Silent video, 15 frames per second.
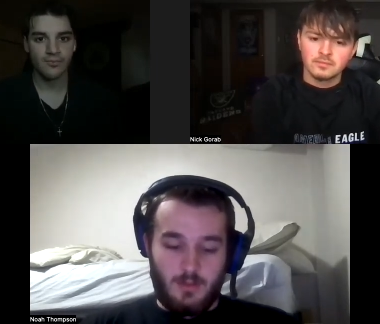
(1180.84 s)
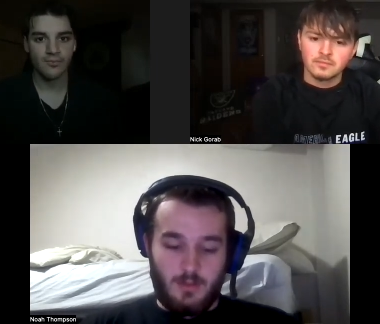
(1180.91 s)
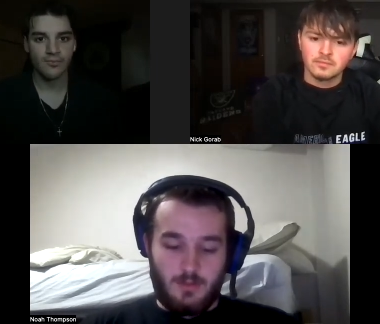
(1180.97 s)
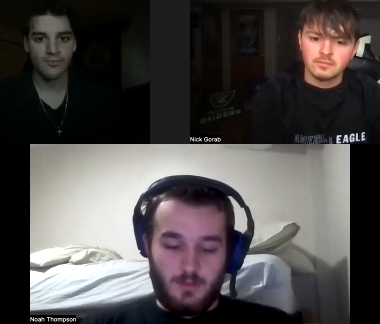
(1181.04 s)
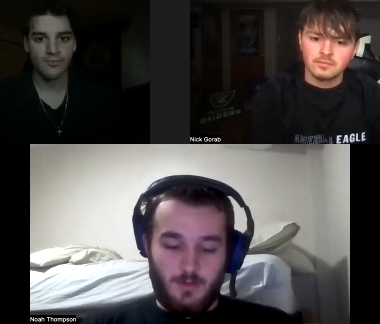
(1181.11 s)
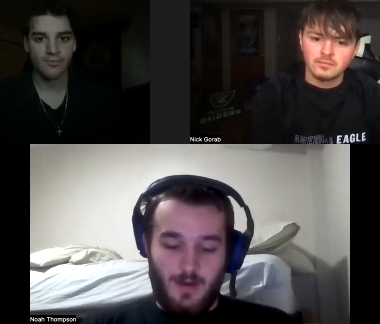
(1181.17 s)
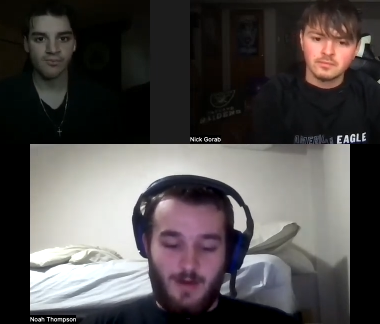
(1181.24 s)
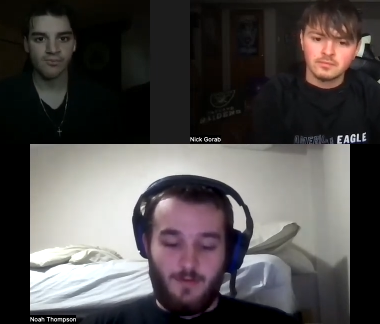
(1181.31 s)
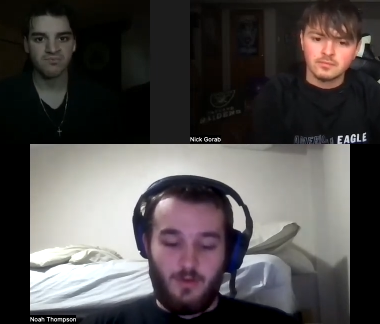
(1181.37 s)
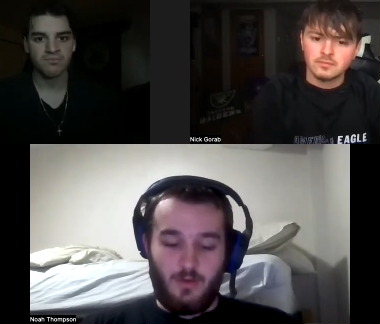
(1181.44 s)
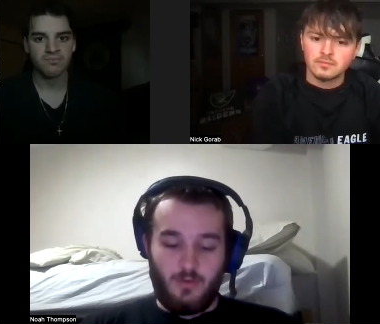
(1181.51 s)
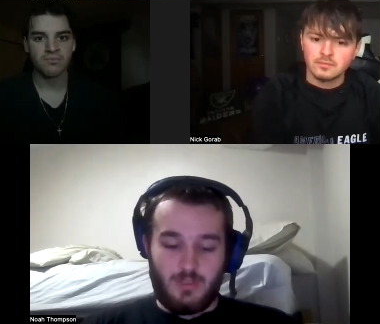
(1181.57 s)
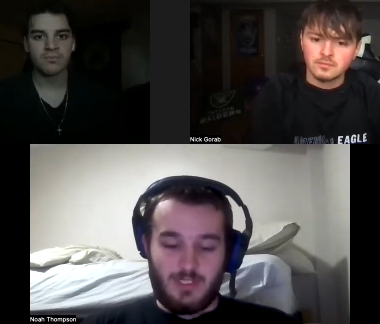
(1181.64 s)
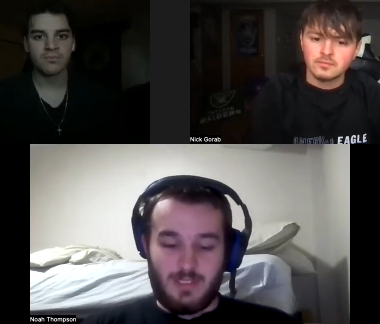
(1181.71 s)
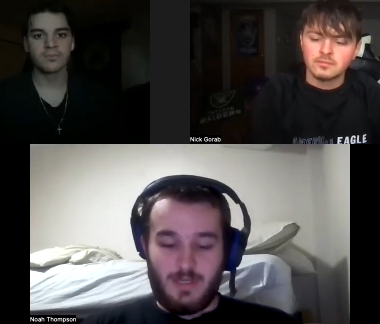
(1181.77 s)
Speaker 1: Survivor
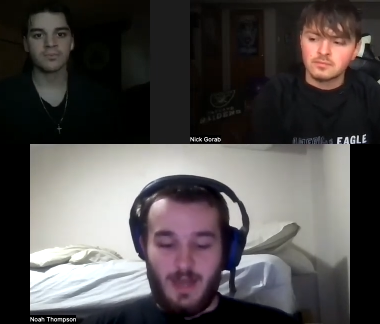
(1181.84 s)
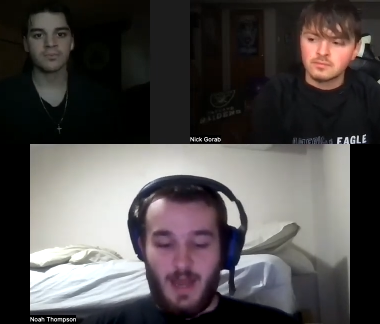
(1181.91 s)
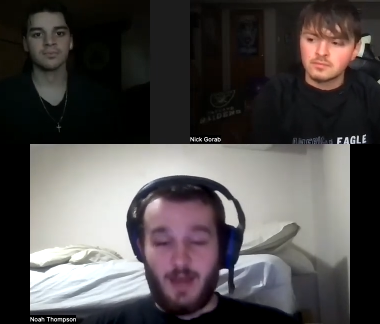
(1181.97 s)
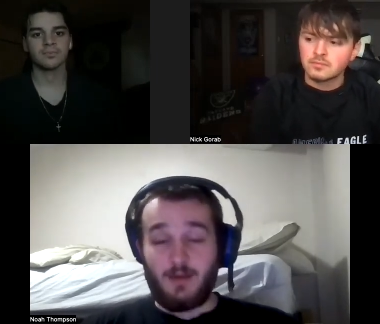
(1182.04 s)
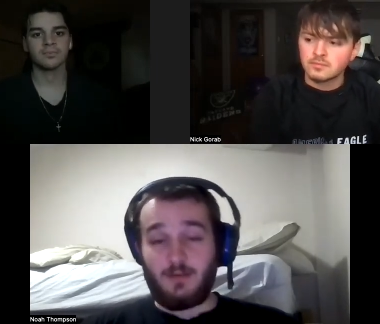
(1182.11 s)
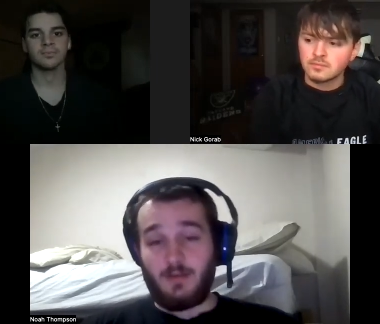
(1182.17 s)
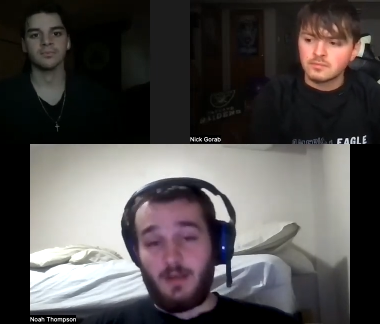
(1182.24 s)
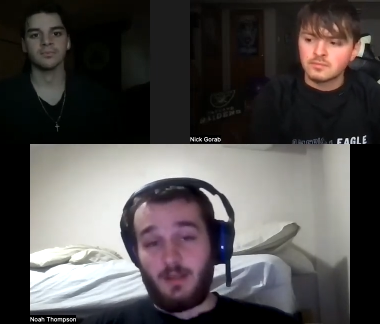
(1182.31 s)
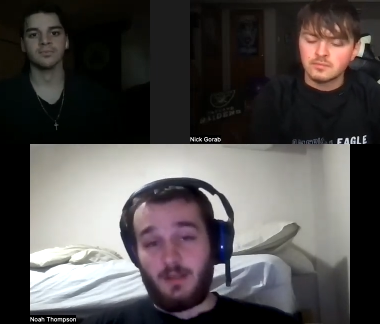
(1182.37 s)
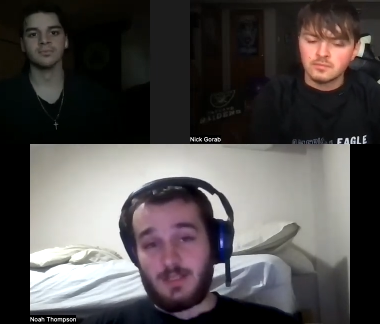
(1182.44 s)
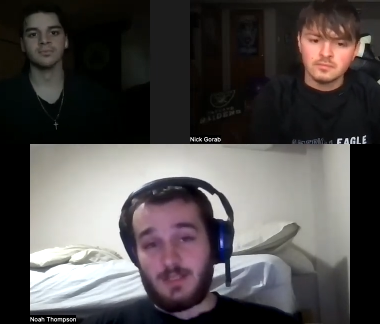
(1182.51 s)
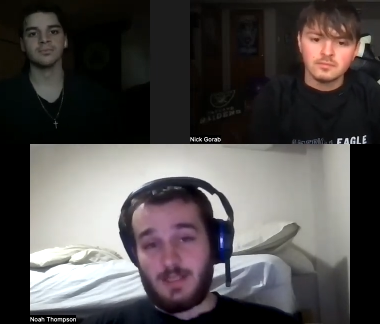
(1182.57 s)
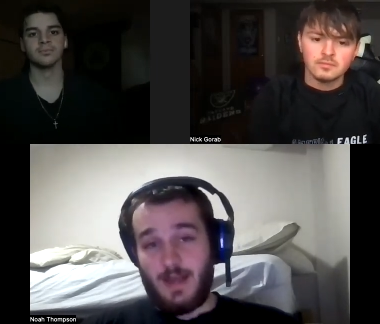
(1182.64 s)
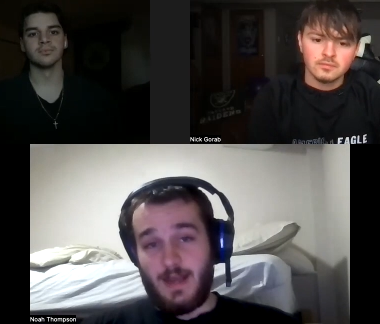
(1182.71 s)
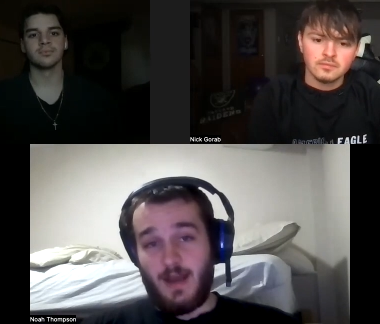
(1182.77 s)
used to not let you
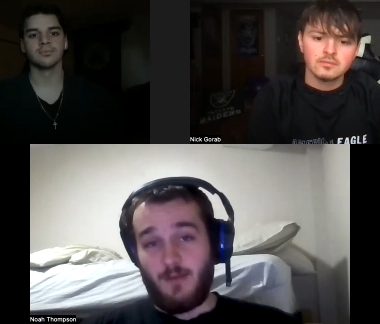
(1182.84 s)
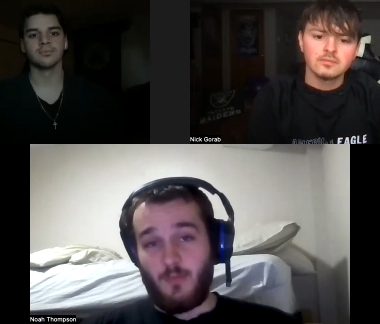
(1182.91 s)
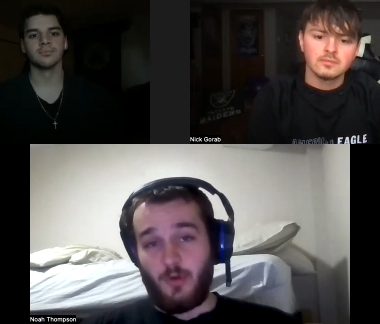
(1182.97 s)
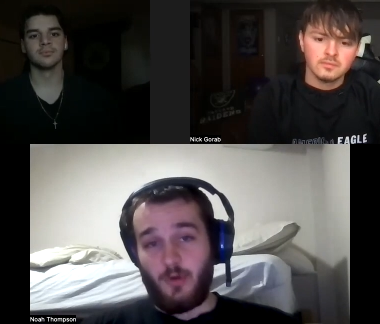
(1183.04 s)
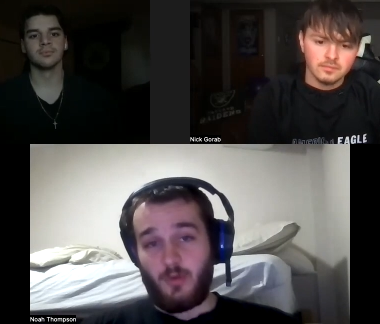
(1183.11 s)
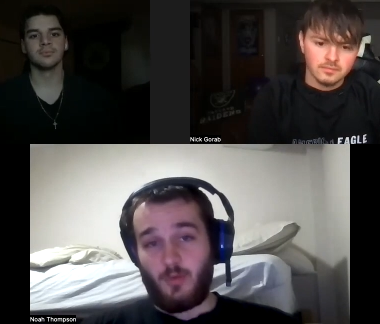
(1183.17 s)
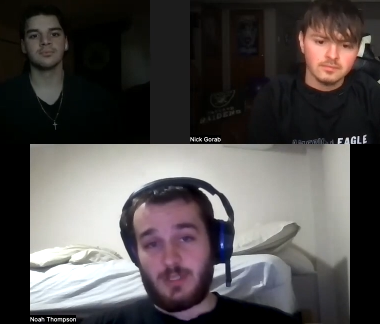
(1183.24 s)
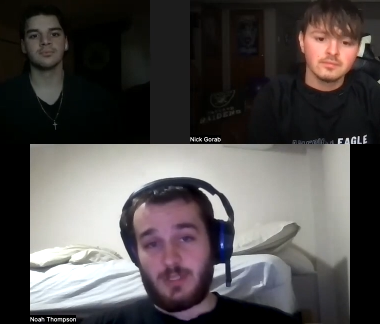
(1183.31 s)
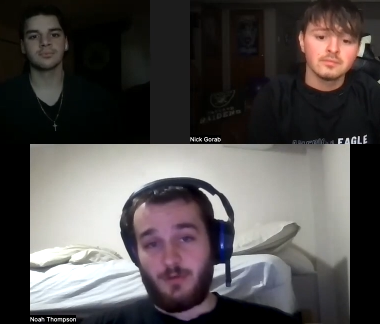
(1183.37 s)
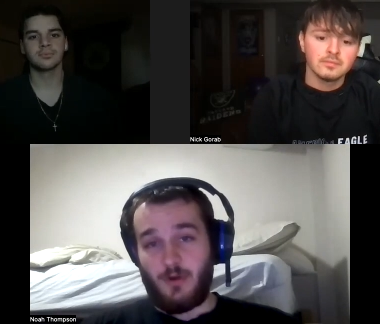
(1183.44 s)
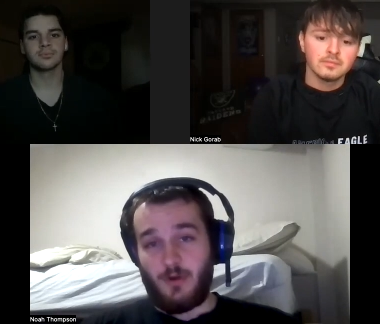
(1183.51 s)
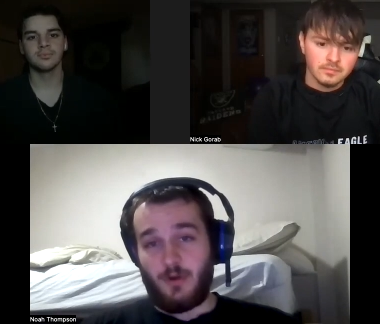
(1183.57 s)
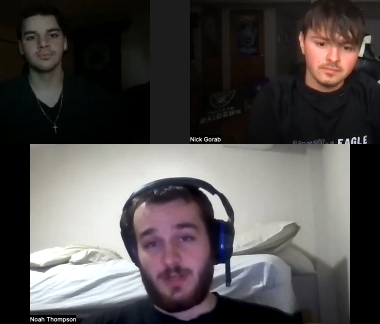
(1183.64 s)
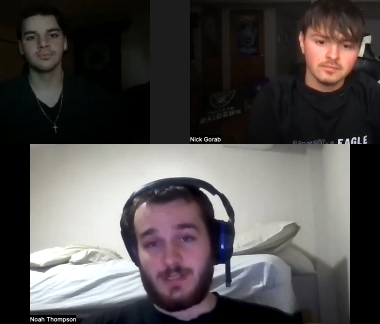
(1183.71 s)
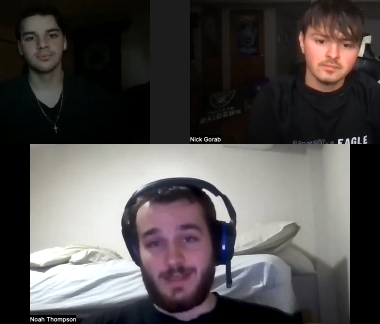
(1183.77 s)
sit out more than once in a
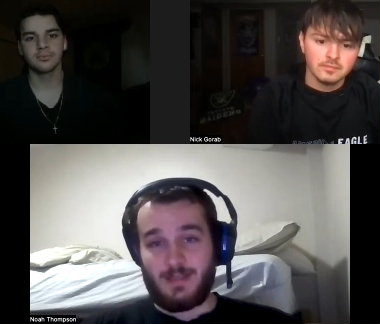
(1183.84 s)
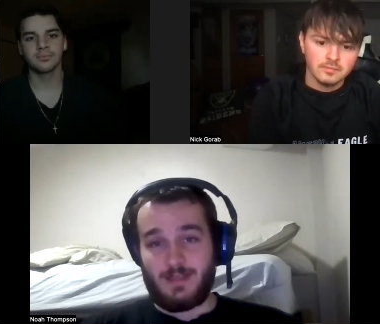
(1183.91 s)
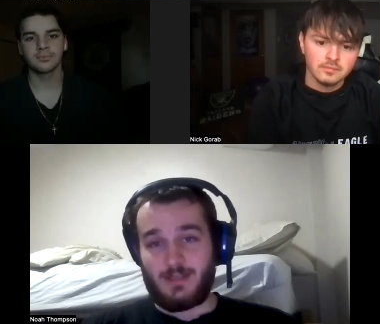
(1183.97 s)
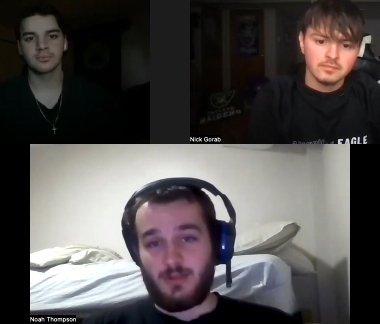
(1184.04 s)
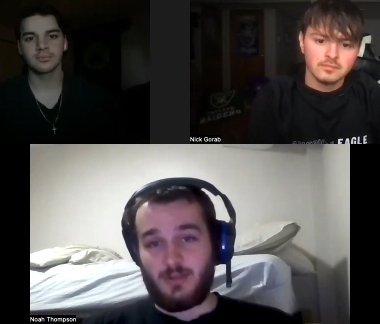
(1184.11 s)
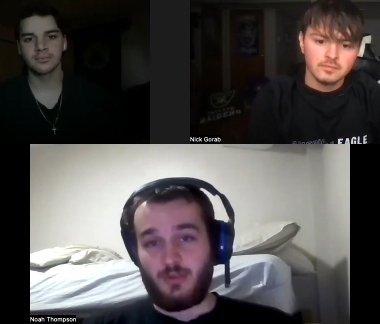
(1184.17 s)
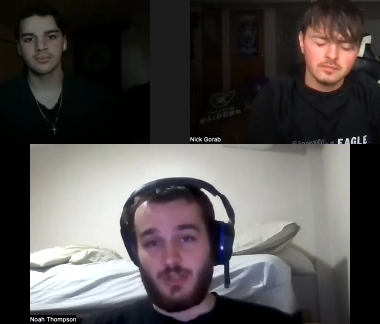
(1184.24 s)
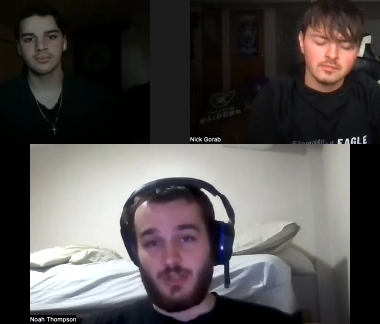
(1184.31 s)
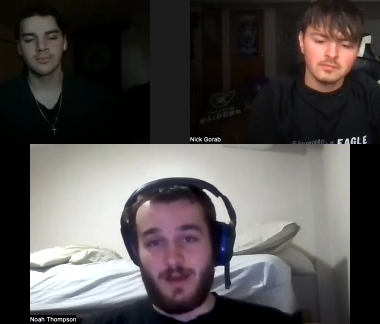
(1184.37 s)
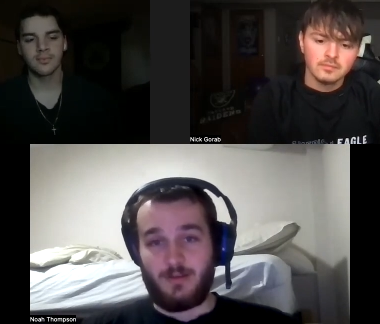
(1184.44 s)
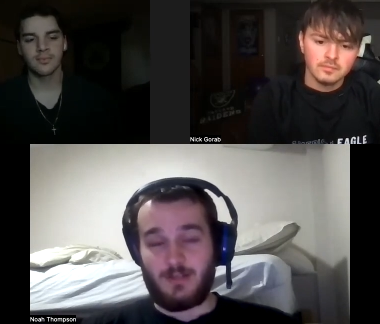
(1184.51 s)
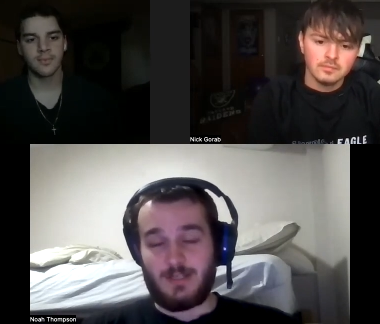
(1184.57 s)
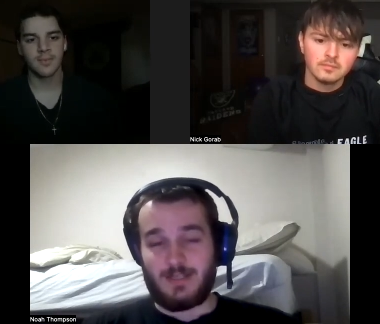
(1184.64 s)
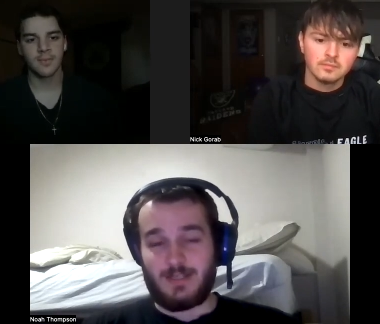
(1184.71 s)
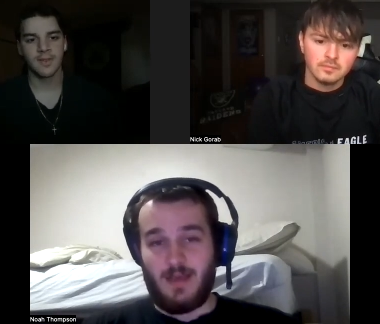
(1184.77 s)
row because they had the two
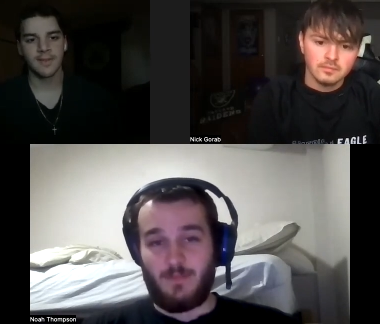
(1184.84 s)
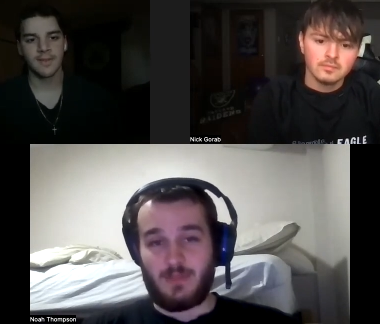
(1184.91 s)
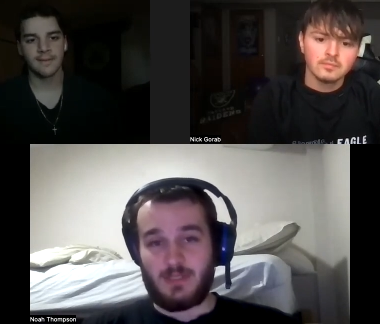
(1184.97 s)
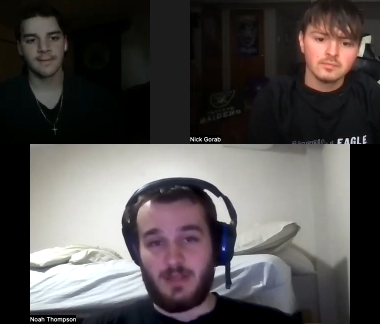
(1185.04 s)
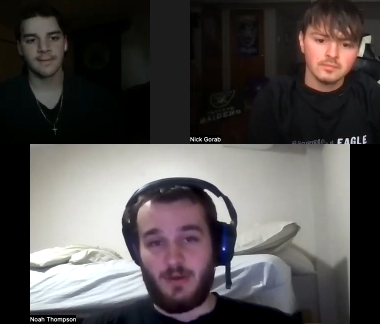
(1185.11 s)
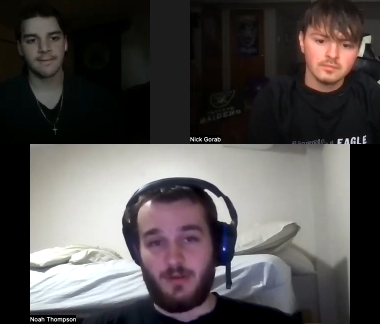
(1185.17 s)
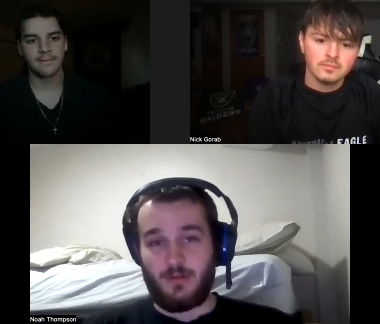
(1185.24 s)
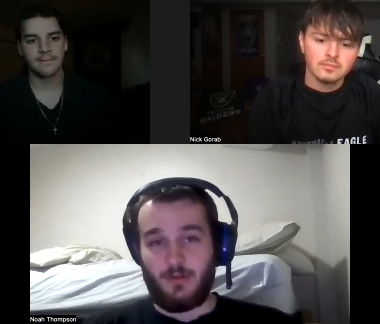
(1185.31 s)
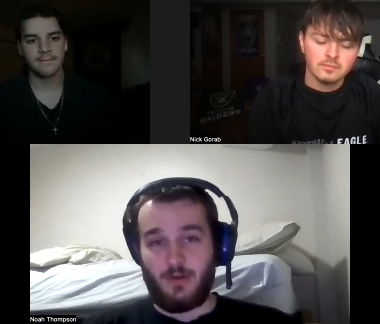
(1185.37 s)
challenges an episode,